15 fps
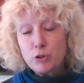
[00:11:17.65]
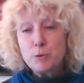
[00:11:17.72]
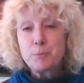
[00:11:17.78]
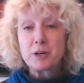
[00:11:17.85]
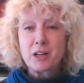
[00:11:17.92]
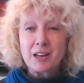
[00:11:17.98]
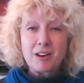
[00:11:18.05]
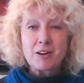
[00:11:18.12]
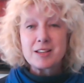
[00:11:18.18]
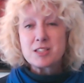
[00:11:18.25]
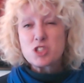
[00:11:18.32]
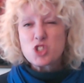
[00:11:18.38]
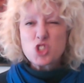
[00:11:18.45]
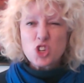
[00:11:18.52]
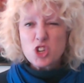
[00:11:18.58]
but I like to
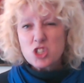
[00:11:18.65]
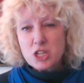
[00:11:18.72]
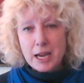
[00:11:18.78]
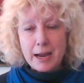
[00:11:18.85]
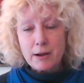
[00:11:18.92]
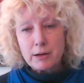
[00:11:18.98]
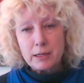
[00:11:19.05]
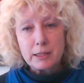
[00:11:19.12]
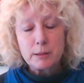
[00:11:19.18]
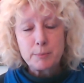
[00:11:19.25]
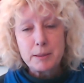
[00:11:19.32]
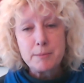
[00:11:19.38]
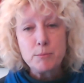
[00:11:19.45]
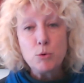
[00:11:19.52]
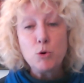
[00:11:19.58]
search it out a little
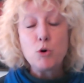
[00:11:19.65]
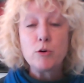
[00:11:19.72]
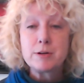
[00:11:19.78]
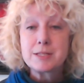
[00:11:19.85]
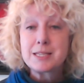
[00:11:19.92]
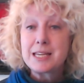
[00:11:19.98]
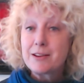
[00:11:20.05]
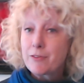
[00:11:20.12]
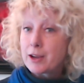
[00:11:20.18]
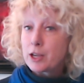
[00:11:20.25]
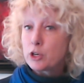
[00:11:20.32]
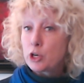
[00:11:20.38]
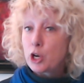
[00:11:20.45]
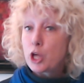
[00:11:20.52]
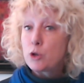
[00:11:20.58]
bit more and see if I
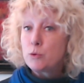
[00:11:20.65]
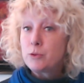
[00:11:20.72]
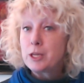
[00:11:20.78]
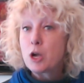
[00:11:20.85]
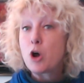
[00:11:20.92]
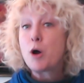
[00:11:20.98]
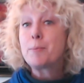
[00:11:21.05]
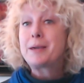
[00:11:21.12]
unload the arm,